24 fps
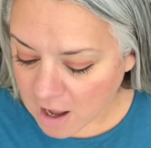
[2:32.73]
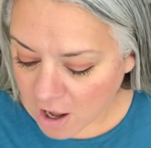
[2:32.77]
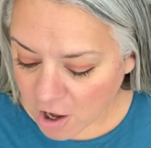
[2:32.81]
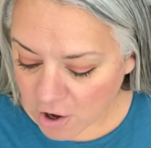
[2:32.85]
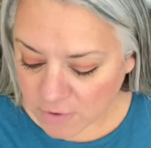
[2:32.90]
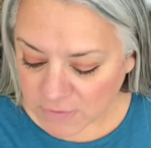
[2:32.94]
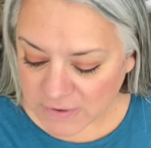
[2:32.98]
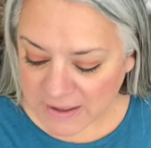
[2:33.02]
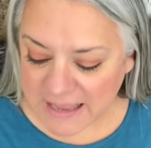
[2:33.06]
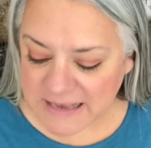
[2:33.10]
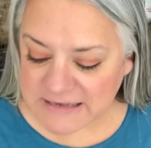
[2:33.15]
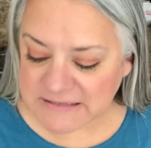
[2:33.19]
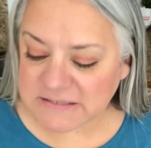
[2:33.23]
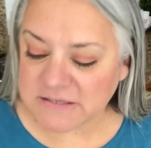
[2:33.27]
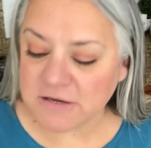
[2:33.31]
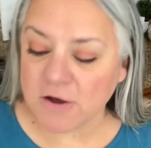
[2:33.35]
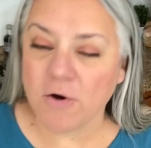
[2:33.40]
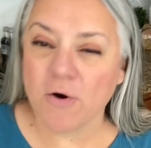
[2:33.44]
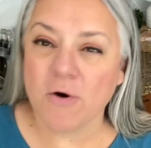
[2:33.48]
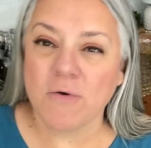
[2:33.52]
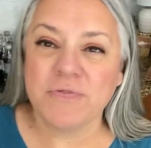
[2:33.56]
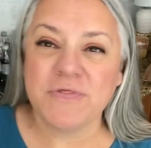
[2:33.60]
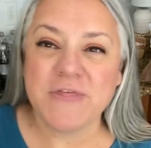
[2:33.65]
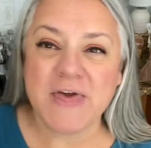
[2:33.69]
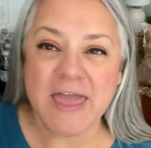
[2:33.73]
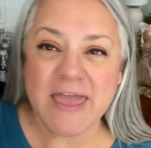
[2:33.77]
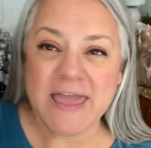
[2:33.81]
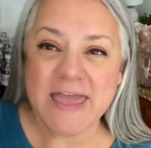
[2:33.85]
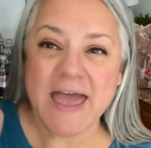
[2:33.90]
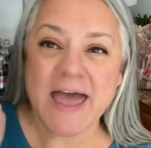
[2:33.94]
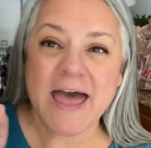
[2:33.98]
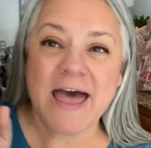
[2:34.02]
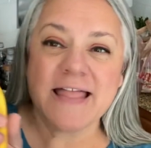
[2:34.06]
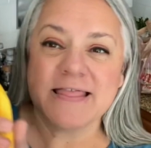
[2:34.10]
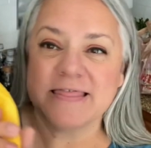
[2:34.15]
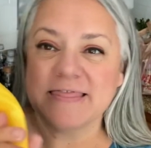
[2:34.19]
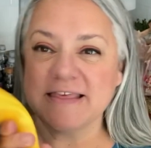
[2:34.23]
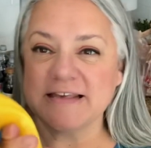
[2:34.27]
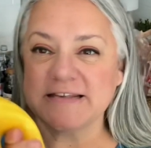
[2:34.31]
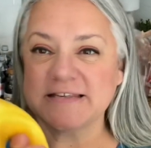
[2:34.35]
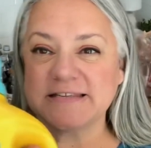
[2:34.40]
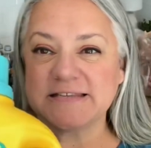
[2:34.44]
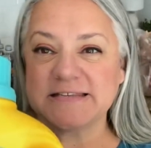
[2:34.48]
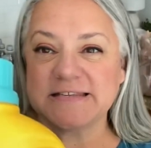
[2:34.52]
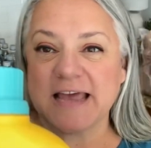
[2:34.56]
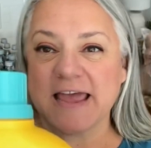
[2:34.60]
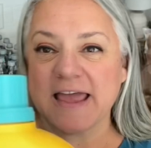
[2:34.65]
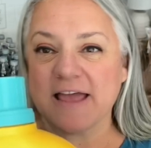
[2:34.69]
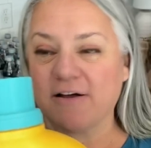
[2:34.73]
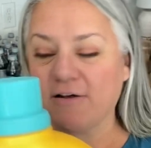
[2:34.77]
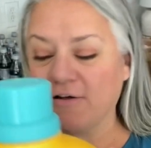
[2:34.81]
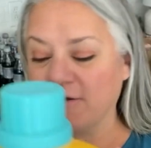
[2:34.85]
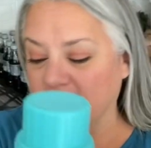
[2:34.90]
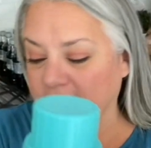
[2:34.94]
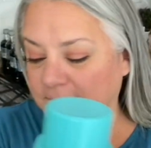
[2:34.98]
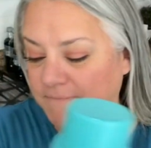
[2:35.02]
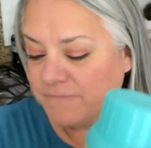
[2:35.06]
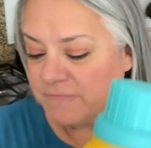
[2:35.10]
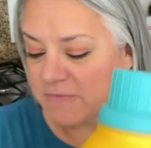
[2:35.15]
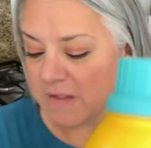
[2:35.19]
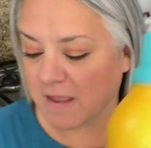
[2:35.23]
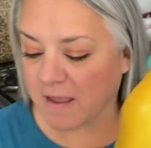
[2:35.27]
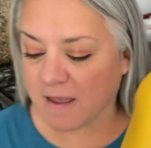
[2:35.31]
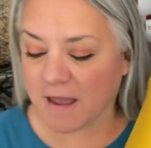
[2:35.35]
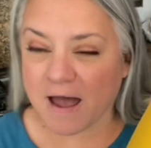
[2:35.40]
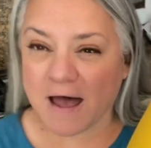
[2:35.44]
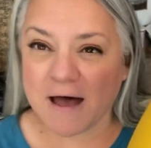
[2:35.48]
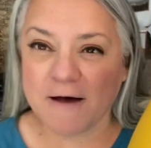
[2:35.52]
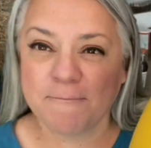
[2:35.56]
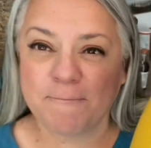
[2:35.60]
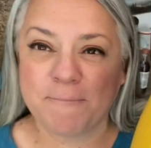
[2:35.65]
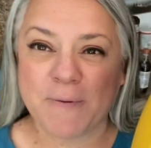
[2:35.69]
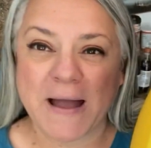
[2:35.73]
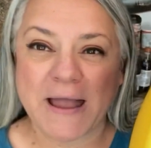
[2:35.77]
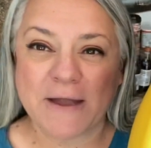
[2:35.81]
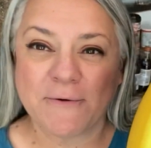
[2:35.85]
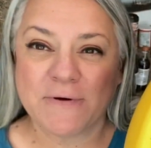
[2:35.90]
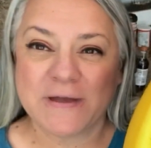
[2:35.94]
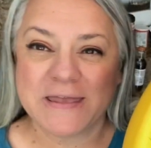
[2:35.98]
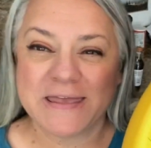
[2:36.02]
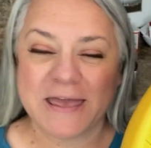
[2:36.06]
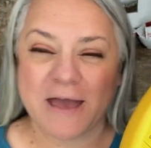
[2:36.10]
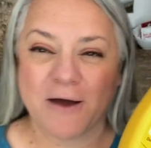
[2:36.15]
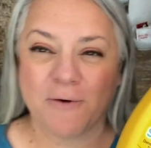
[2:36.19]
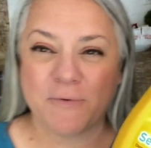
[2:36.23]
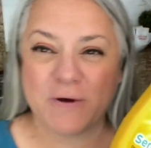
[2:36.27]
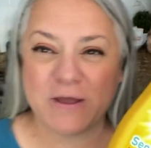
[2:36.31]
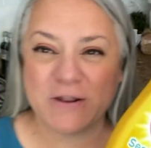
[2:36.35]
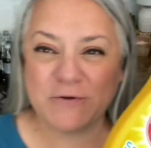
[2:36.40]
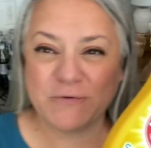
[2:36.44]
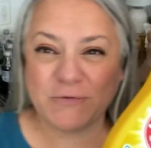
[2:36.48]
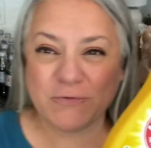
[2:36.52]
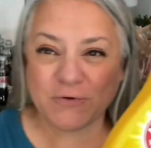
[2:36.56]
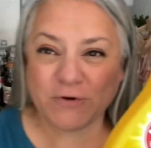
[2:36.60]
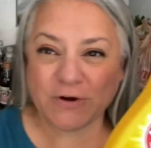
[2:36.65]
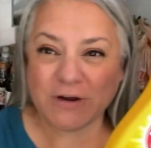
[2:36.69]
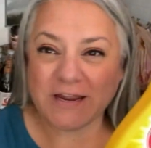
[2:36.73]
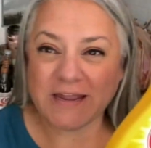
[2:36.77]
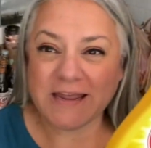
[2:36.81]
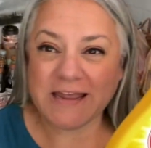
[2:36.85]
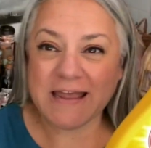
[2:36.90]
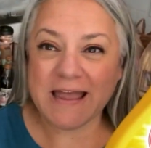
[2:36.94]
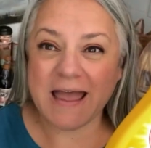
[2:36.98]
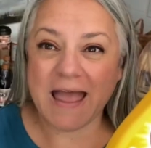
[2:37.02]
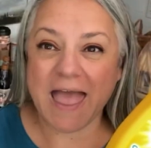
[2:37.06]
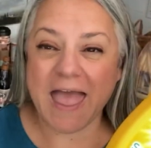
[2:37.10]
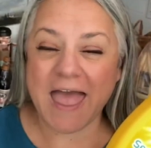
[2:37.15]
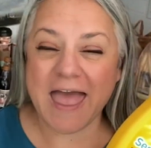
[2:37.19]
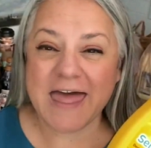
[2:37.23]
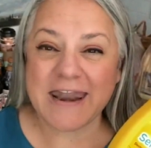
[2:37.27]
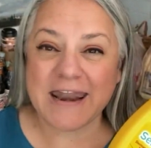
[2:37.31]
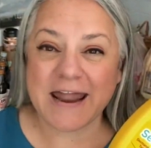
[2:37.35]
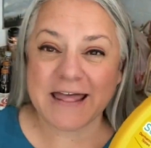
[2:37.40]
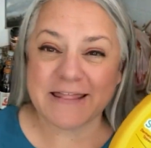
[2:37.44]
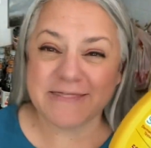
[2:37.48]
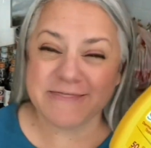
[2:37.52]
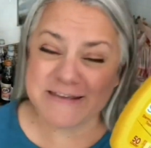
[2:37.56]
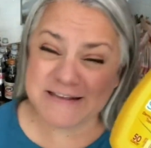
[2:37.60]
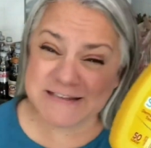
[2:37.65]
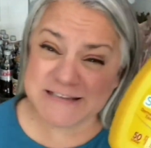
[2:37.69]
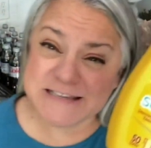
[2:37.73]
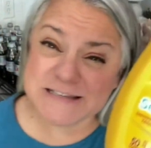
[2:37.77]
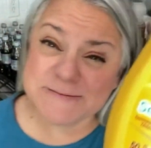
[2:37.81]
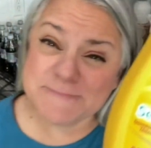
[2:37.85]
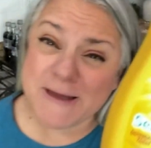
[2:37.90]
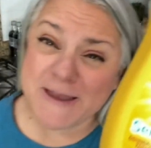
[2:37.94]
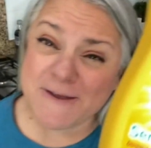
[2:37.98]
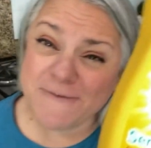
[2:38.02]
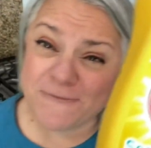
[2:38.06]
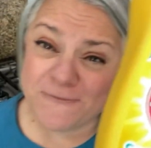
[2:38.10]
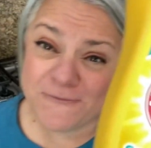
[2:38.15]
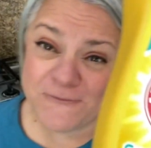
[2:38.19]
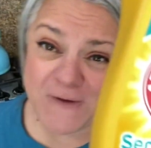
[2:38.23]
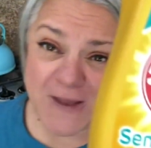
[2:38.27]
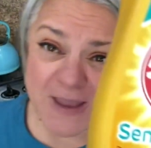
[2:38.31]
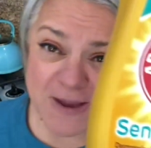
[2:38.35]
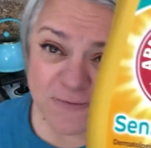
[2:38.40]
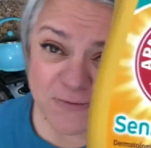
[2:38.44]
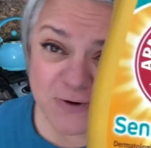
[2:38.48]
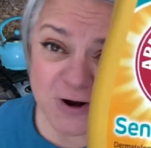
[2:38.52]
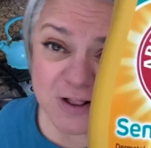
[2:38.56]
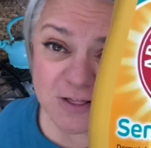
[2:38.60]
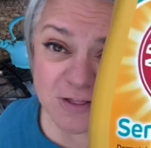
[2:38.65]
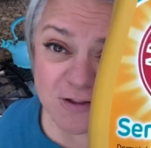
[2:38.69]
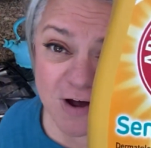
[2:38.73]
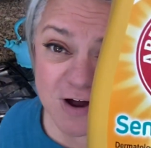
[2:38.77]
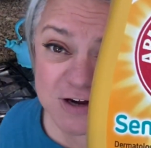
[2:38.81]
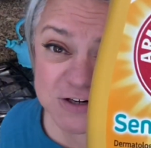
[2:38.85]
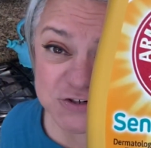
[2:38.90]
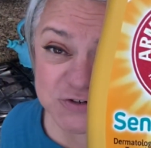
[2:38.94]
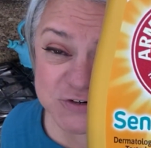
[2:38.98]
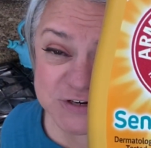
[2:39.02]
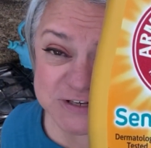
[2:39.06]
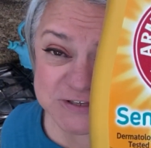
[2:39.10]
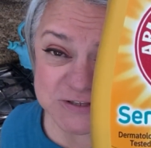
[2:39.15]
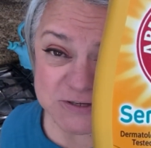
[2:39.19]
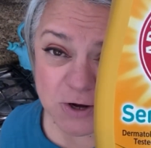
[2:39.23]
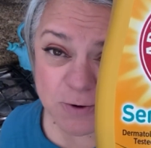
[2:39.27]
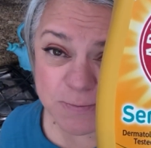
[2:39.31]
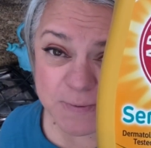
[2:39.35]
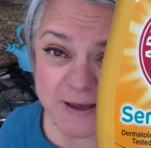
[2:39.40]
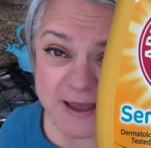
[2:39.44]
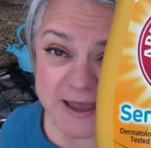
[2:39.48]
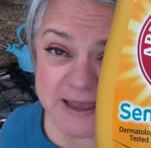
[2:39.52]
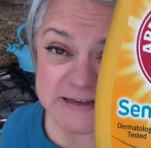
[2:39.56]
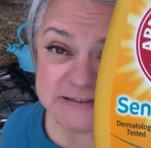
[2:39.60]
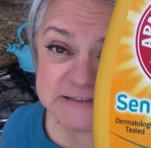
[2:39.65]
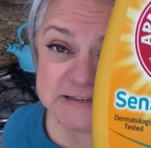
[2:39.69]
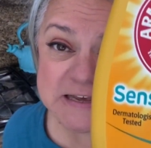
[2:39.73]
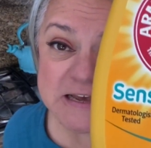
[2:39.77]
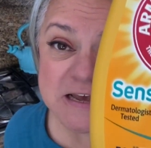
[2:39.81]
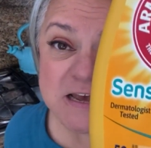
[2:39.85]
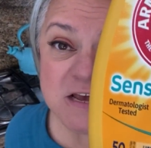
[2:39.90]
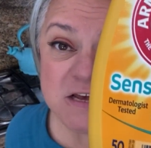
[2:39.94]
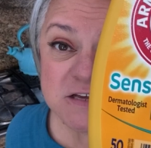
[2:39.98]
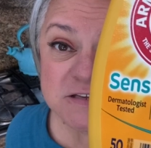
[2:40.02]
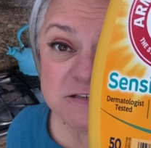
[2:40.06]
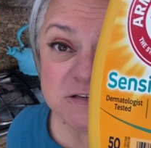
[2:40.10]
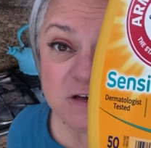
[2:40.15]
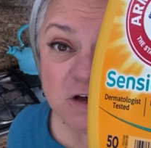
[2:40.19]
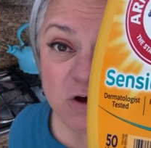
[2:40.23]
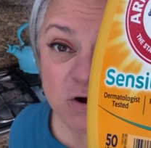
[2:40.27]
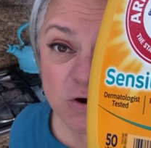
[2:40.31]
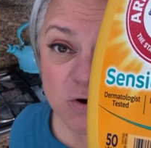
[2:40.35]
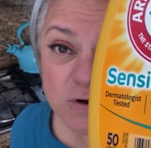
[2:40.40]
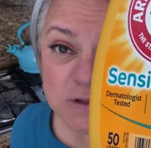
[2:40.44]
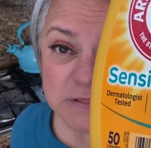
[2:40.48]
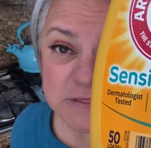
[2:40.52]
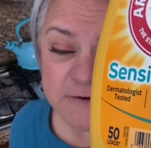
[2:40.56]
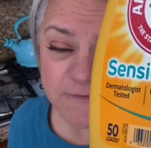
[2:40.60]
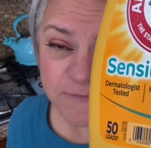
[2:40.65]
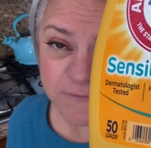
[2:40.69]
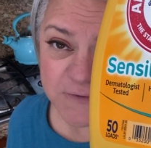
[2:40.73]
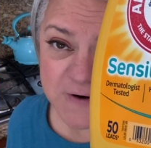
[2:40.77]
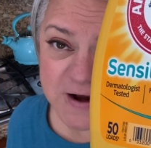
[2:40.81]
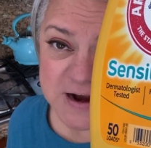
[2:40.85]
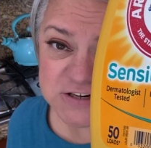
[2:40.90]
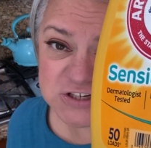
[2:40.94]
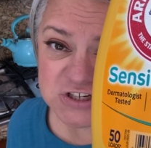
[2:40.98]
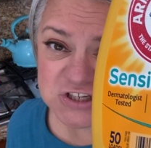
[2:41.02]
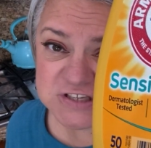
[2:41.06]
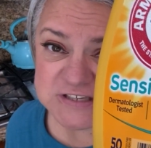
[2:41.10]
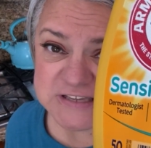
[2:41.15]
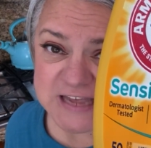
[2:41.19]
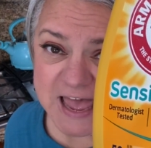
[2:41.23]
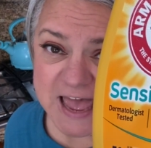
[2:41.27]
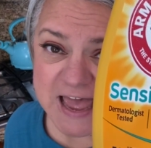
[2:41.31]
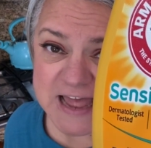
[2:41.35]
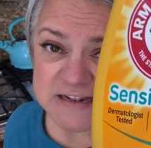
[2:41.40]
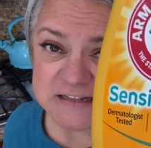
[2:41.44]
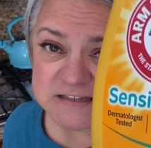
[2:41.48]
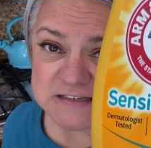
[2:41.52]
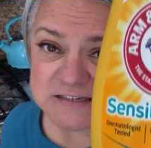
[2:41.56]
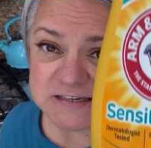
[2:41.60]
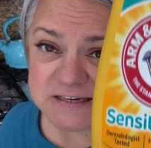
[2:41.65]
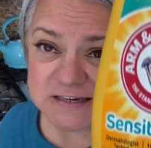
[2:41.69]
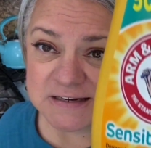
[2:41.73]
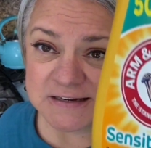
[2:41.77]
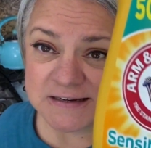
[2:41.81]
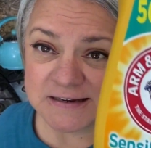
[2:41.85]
Okay, so they had this sale of buy one, get one free. And this is my favorite laundry soap, guys. So the Fresh Scent,